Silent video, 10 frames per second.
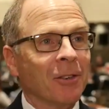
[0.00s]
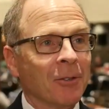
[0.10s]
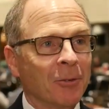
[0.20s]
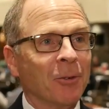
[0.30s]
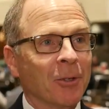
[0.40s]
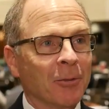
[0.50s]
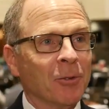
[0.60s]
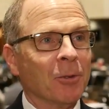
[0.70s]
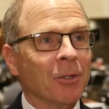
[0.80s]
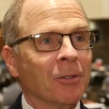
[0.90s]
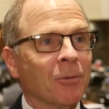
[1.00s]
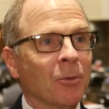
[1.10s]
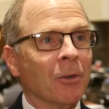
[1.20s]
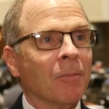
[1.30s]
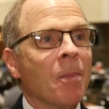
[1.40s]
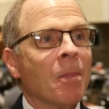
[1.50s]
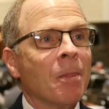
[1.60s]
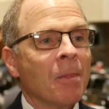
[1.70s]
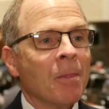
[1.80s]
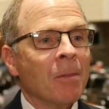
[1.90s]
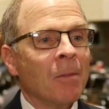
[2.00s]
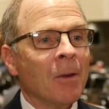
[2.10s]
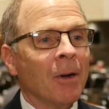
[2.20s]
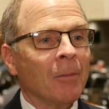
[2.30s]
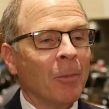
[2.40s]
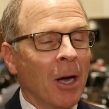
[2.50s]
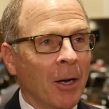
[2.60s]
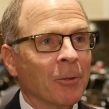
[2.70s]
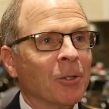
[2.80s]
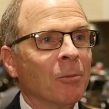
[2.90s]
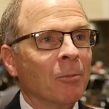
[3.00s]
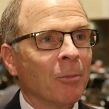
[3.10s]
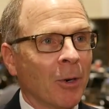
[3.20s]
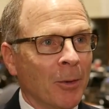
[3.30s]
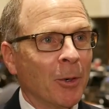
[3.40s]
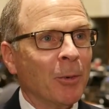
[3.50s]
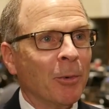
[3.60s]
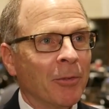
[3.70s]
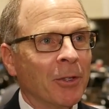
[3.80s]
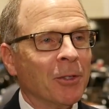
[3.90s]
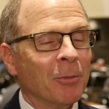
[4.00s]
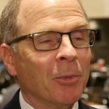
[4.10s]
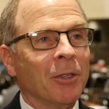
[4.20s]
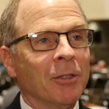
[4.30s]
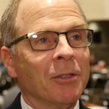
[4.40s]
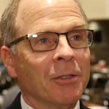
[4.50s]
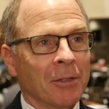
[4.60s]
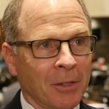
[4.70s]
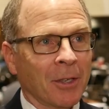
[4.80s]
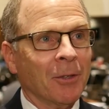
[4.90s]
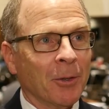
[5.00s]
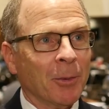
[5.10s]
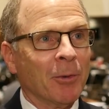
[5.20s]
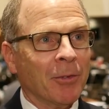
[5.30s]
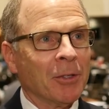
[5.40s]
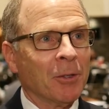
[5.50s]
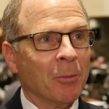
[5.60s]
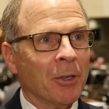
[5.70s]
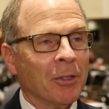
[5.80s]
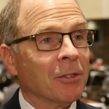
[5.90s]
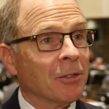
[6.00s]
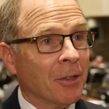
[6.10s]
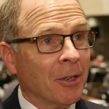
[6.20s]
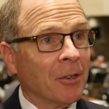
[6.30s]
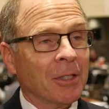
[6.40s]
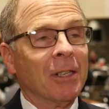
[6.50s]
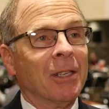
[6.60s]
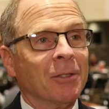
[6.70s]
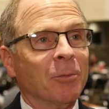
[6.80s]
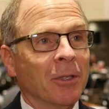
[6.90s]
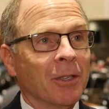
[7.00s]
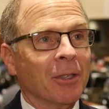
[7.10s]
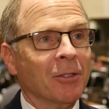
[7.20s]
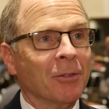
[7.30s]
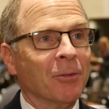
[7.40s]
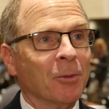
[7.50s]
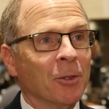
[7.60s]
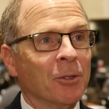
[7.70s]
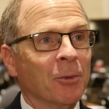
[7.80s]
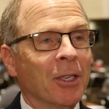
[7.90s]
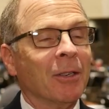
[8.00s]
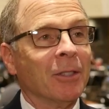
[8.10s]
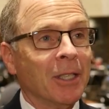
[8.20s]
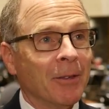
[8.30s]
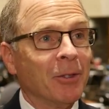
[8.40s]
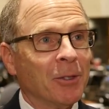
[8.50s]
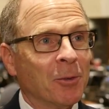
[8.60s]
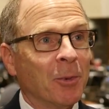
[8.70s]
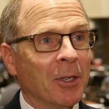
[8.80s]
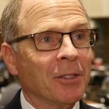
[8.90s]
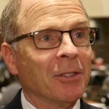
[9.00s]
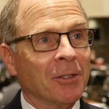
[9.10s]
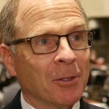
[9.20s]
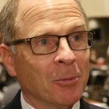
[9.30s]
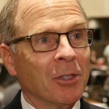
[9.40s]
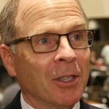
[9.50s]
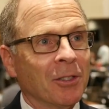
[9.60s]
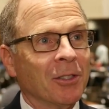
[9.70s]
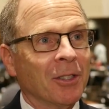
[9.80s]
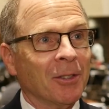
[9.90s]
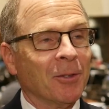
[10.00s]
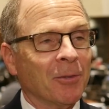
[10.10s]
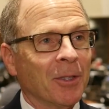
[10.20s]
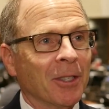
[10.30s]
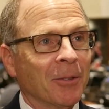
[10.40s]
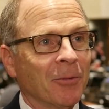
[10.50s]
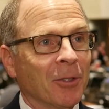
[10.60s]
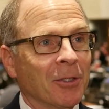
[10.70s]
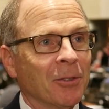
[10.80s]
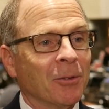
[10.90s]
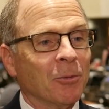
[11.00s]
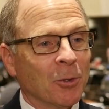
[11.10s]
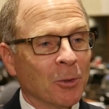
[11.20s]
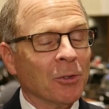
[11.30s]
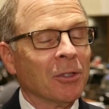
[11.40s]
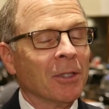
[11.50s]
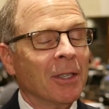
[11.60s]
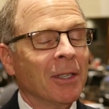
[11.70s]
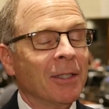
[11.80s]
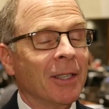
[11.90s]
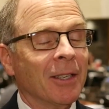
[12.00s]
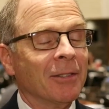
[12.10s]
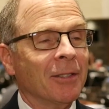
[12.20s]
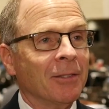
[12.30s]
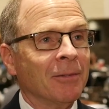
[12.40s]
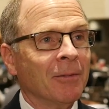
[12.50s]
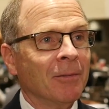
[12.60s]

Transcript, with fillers: are the drug of choice for high-risk primary prevention patients and secondary prevention patients. They are the class of medication for which we have an evidence base to substantiate their effectiveness to reduce death and